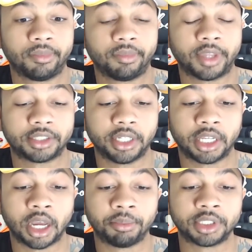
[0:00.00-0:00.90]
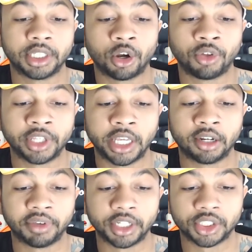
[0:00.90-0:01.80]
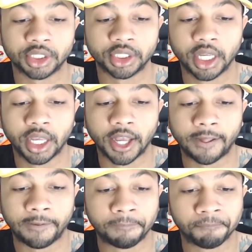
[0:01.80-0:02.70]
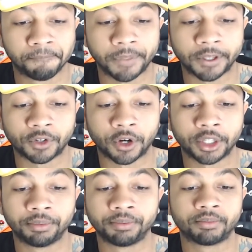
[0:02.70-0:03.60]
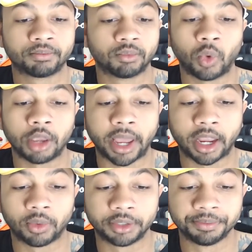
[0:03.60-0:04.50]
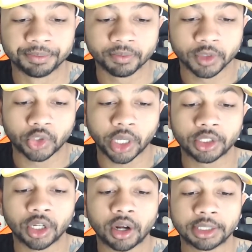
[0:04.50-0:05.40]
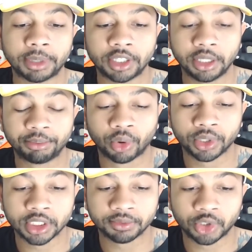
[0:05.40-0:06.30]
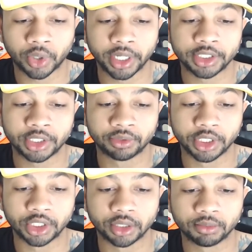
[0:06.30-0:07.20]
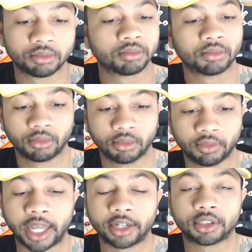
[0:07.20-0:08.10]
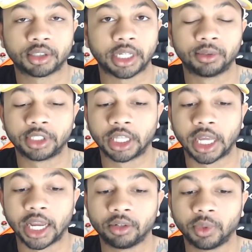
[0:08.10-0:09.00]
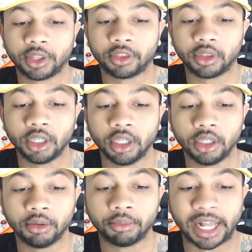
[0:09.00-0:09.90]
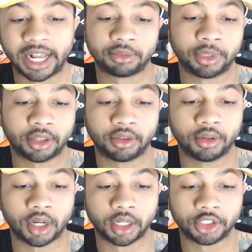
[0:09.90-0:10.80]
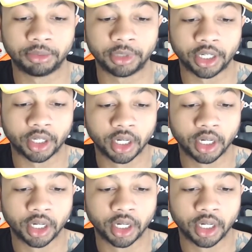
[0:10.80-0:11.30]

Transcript: that's encompassing all the innovation that started way back when. Trailer talks about the importance of trains in the region. That sounds in line with the blacksmith gym leader.